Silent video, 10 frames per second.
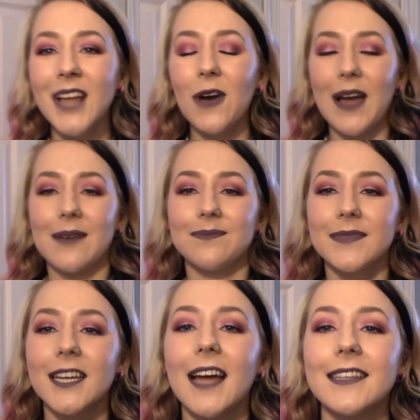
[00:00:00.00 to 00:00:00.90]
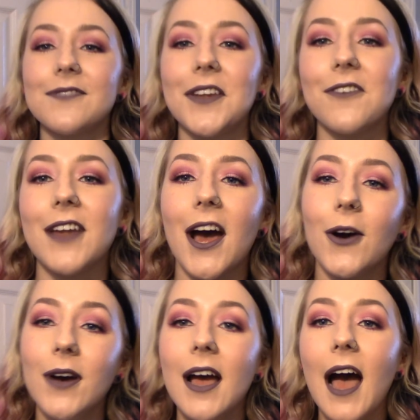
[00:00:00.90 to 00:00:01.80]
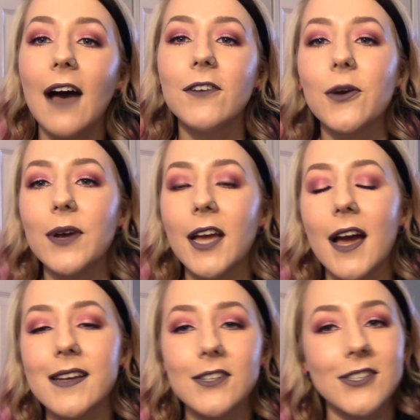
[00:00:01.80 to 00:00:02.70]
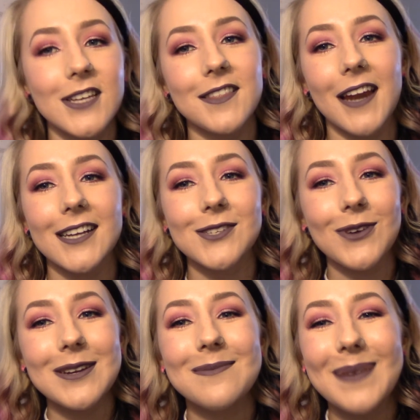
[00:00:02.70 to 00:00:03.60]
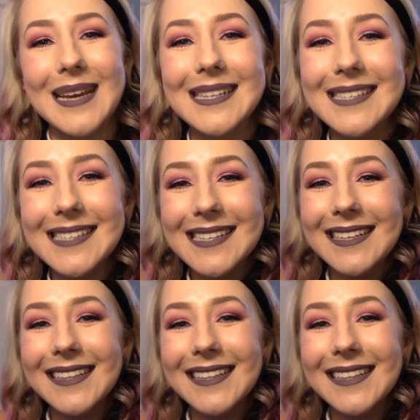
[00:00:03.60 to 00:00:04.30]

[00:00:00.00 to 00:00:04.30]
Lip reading: Okay, gonna end this video now. Have a good one, guys. I'll see you in the next one. Peace.